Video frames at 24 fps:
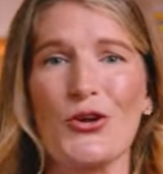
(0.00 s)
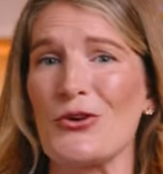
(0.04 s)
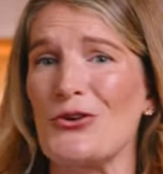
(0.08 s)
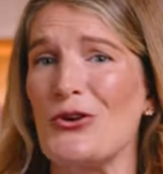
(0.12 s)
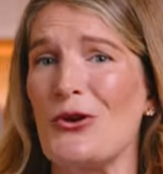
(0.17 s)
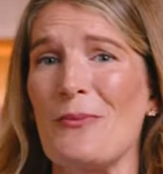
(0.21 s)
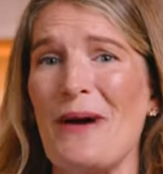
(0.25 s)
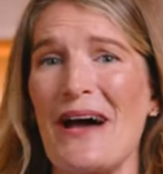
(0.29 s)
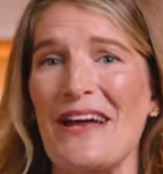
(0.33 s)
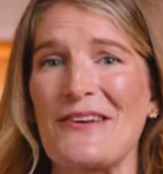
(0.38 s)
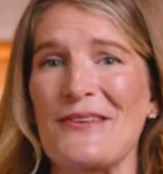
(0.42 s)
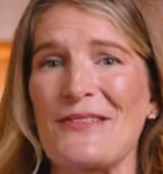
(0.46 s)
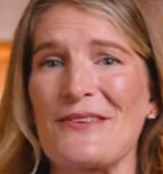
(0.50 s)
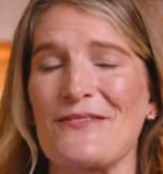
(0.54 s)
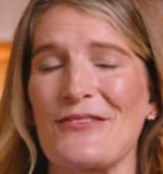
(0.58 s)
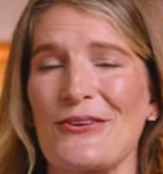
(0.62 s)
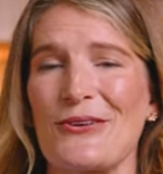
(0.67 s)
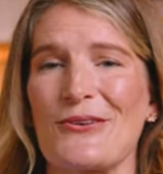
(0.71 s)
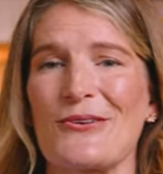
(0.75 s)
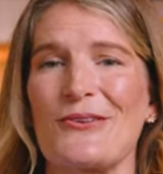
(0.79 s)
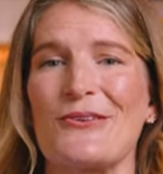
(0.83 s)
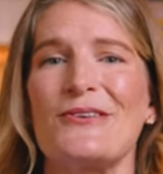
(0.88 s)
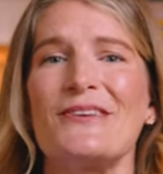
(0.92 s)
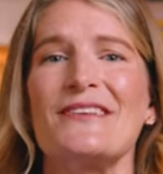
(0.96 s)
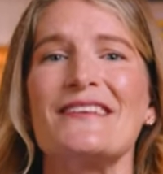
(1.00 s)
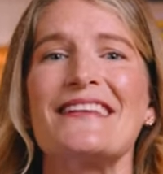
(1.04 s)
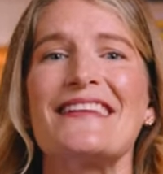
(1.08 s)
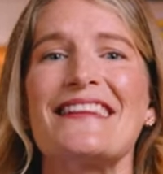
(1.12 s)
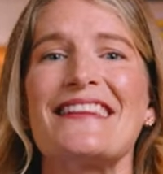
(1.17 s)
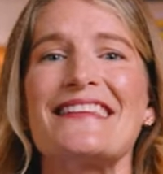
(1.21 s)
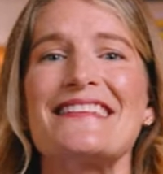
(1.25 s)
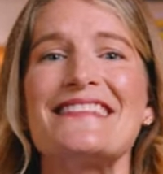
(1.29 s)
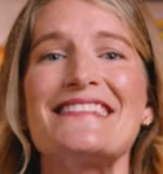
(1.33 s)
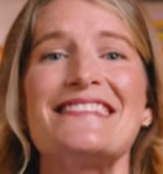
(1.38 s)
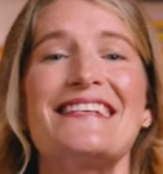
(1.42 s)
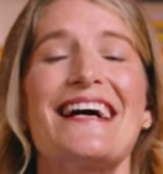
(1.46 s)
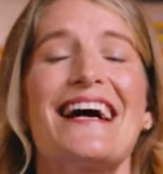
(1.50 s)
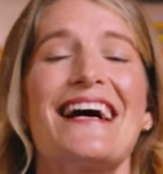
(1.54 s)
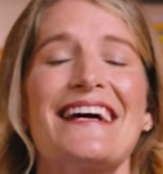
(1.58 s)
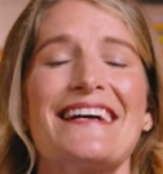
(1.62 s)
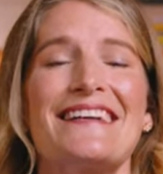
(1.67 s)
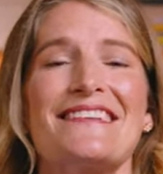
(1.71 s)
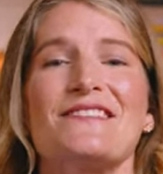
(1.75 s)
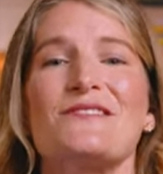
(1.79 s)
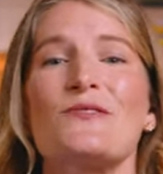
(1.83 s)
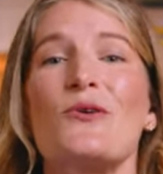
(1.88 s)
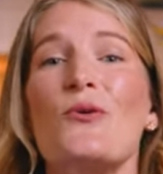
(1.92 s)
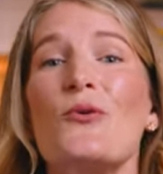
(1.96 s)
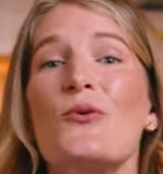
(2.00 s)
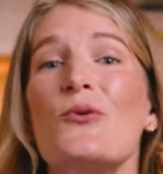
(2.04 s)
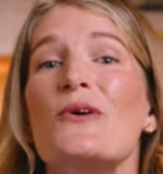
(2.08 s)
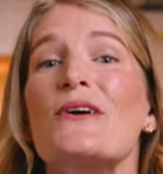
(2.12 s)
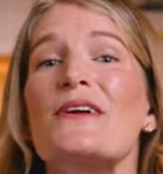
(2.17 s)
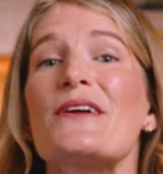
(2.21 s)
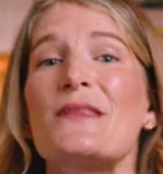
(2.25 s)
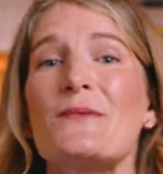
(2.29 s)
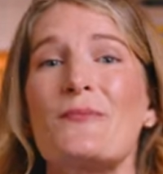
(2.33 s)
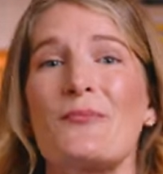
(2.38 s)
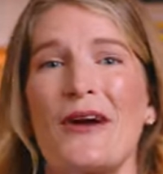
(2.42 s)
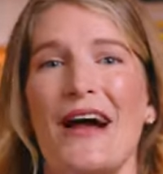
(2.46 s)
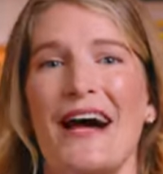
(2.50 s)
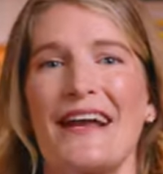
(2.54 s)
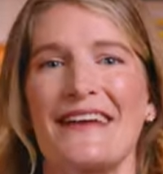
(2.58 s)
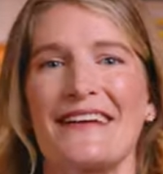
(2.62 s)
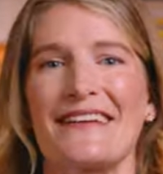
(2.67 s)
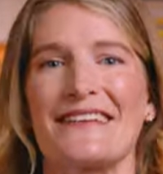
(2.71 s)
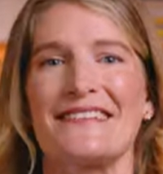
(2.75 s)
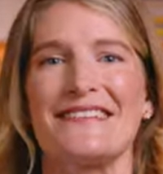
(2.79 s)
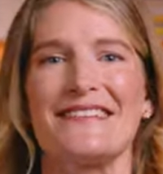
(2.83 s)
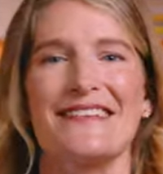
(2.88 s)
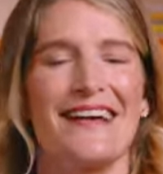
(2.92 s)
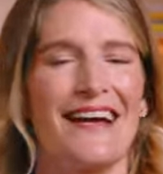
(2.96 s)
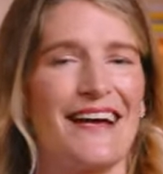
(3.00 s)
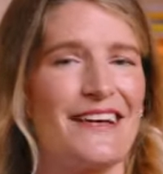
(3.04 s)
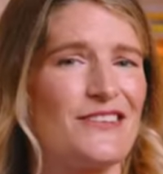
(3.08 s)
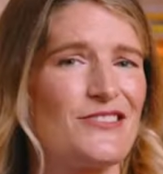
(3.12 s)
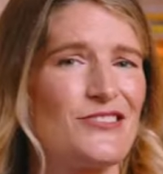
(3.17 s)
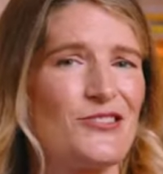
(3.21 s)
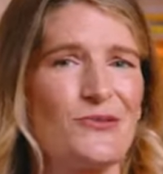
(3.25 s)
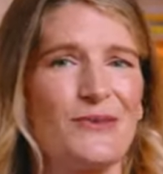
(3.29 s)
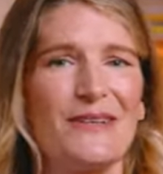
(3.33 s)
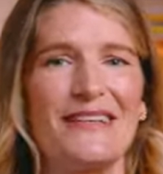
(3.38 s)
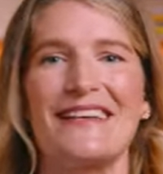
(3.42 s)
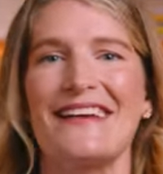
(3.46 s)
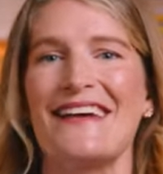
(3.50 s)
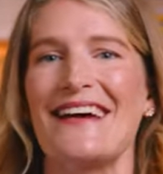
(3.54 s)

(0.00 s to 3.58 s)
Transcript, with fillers: No matter the vertical, the size, or the product, I'd do it